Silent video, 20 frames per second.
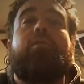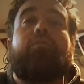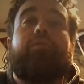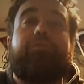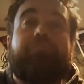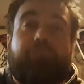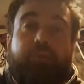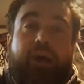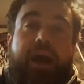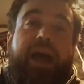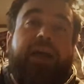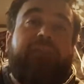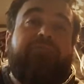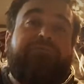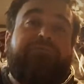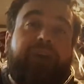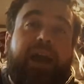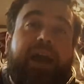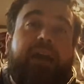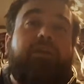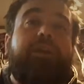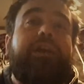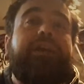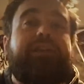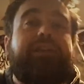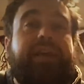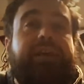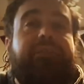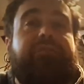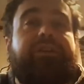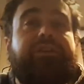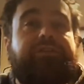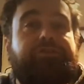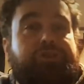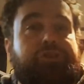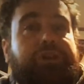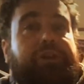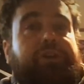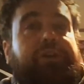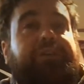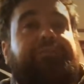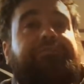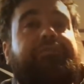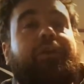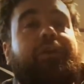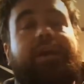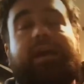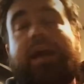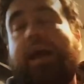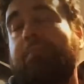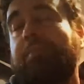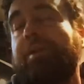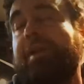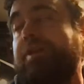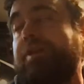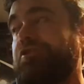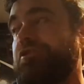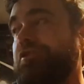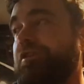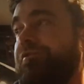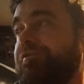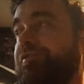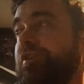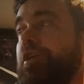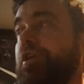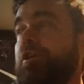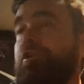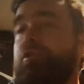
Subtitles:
with Brad firing David and Shiri for a combination of